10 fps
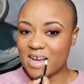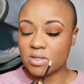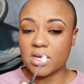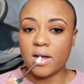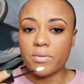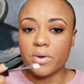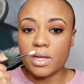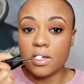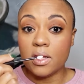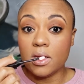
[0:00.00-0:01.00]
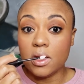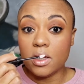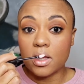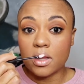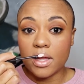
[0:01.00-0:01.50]
which I really need
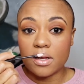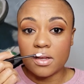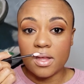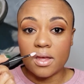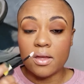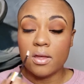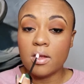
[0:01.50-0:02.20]
and like today.